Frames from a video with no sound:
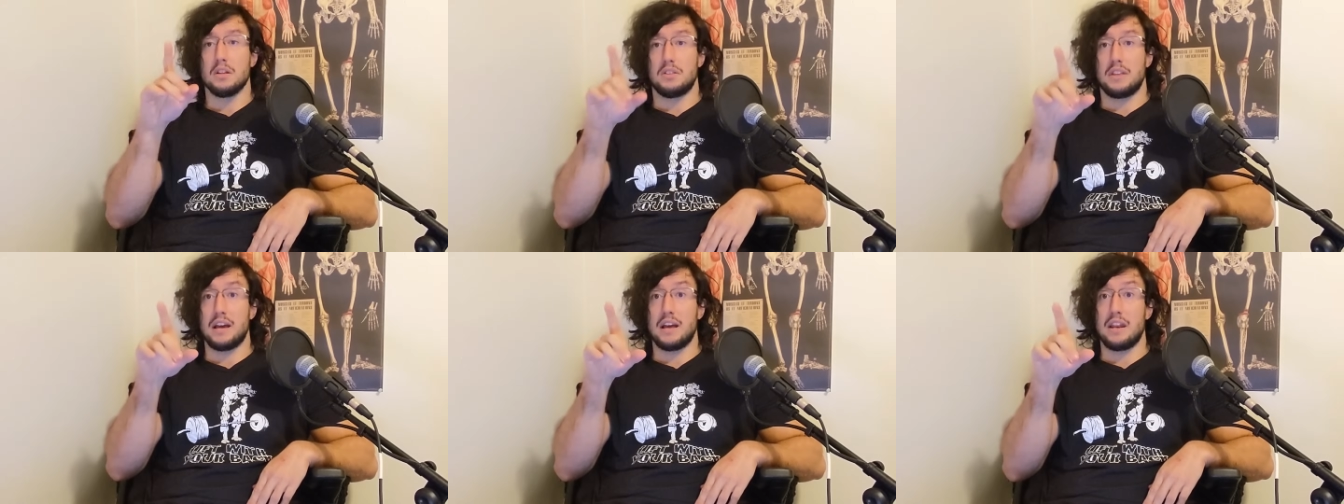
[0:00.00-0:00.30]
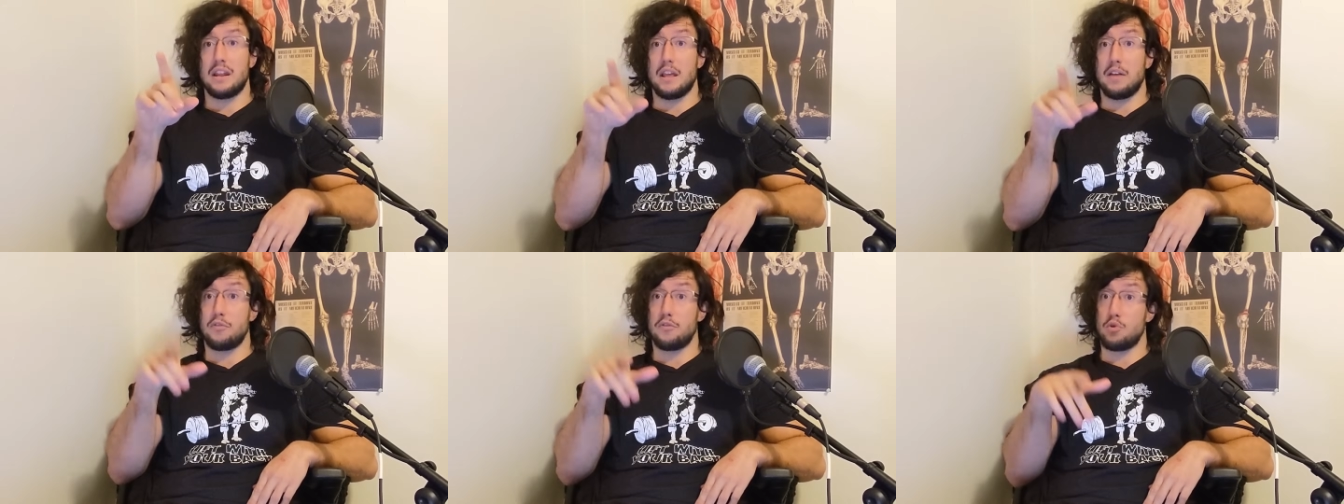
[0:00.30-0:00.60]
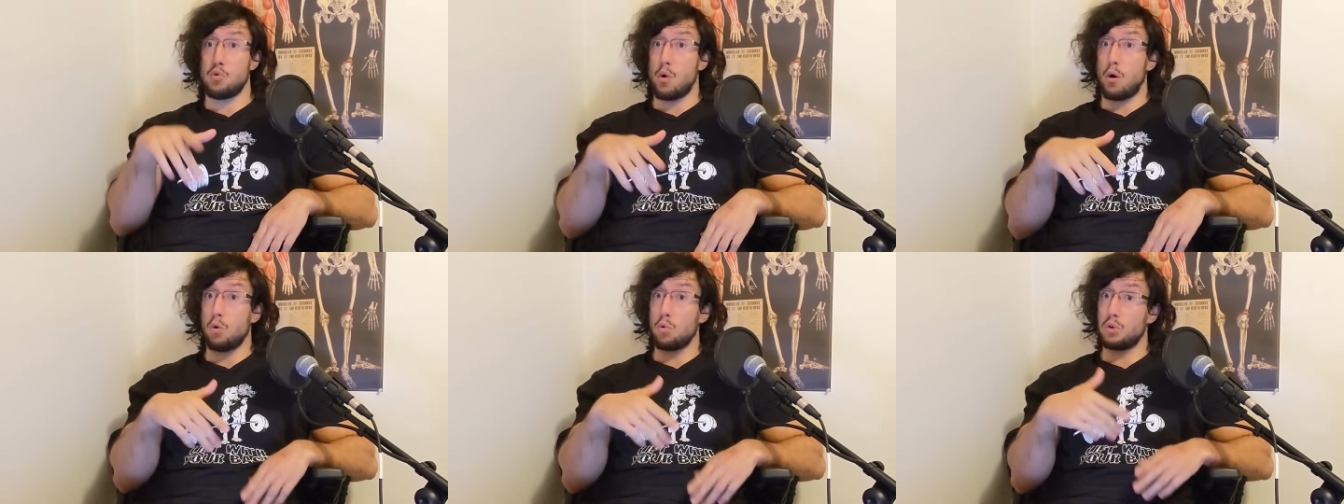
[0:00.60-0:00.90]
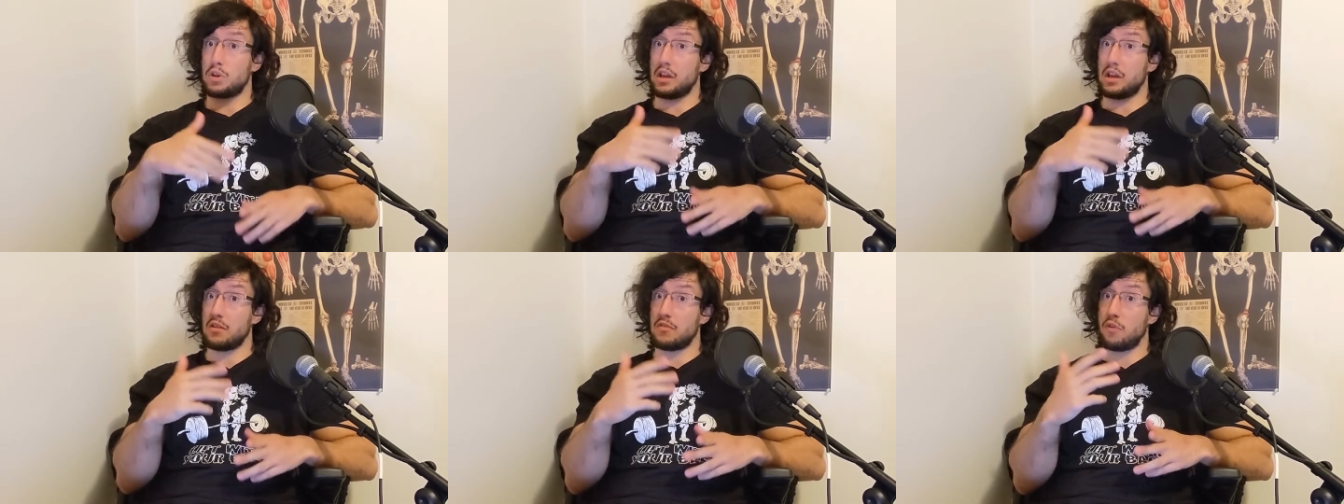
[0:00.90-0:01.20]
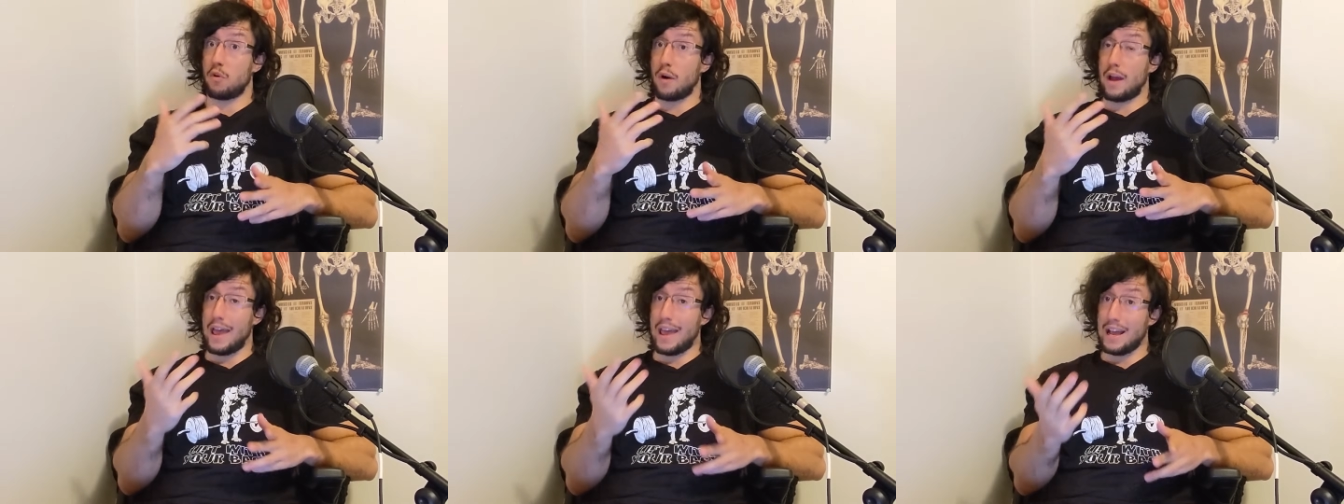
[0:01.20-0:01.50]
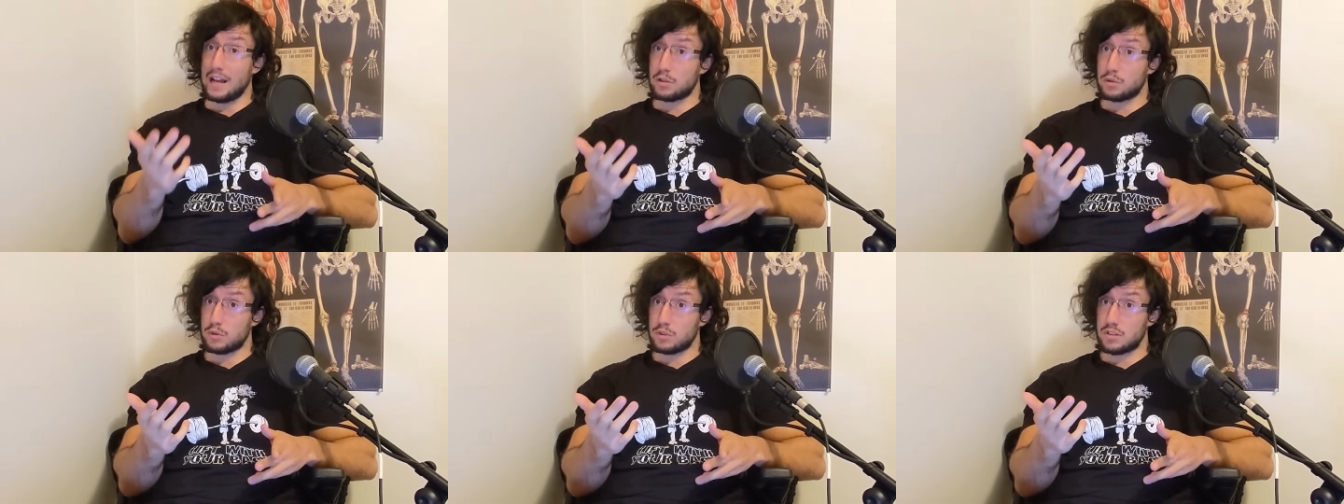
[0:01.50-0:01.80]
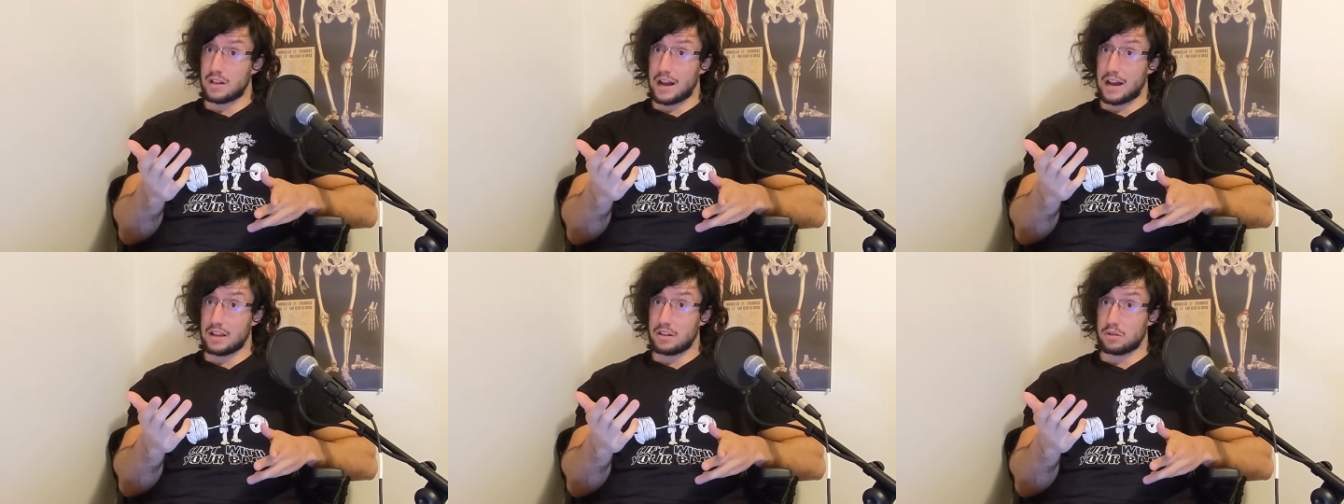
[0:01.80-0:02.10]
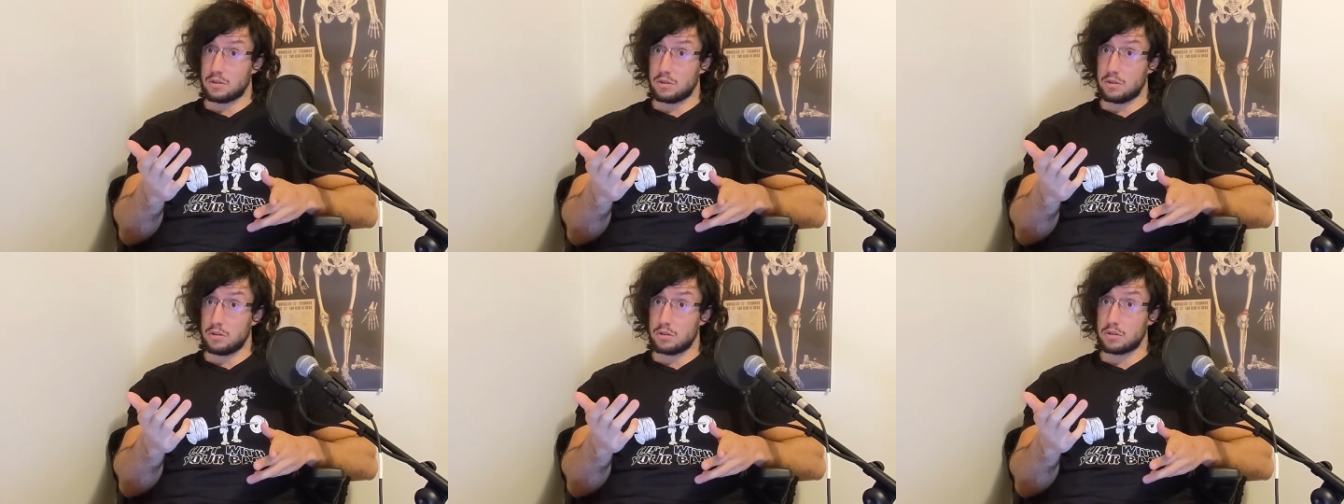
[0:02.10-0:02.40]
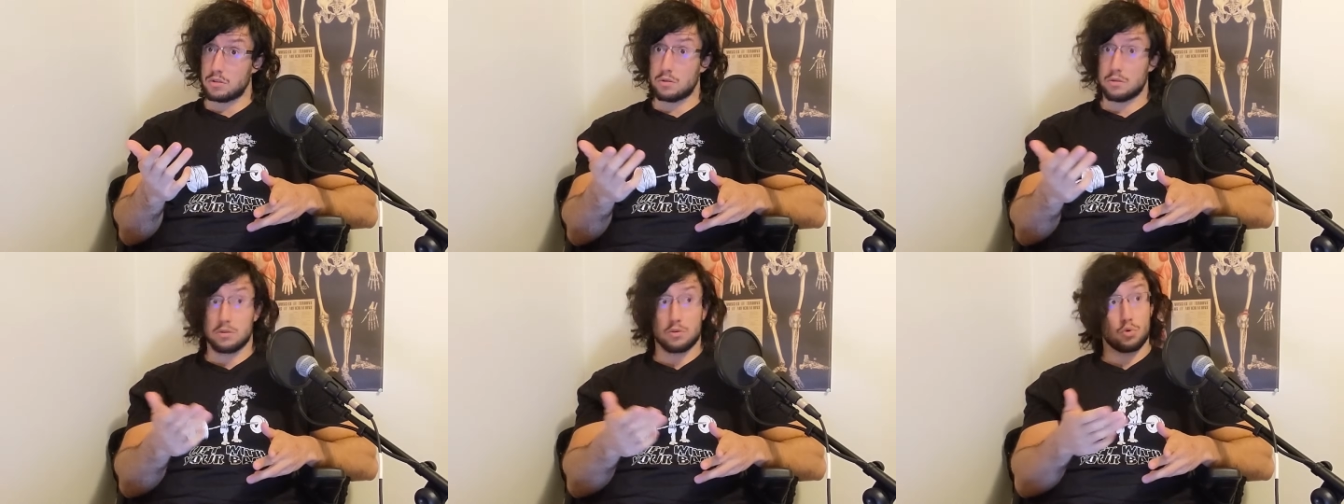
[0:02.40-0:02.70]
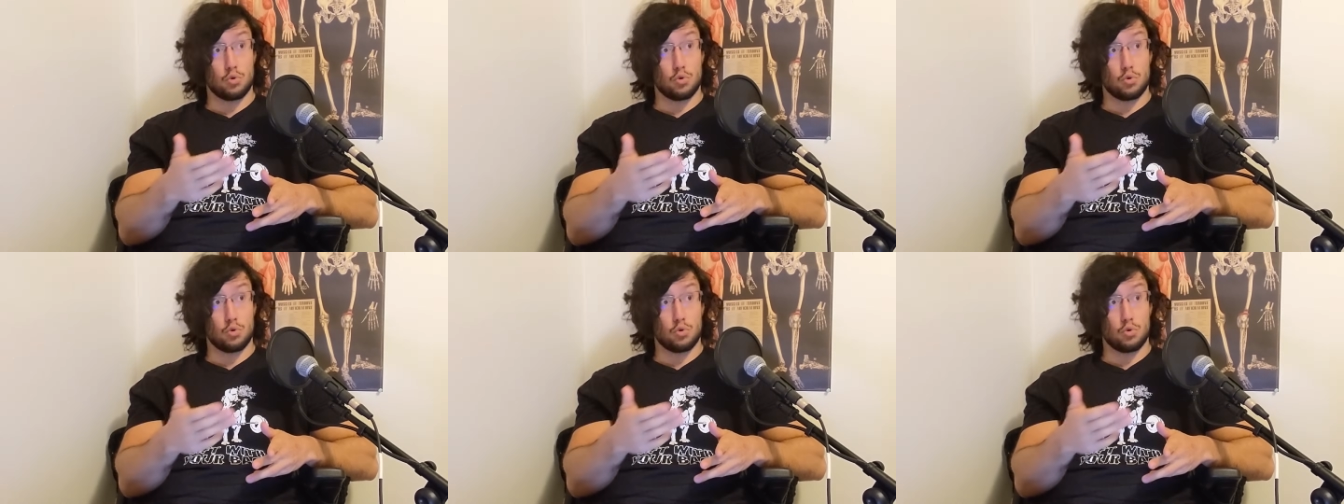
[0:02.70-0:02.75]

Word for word: Then if you are looking for exercises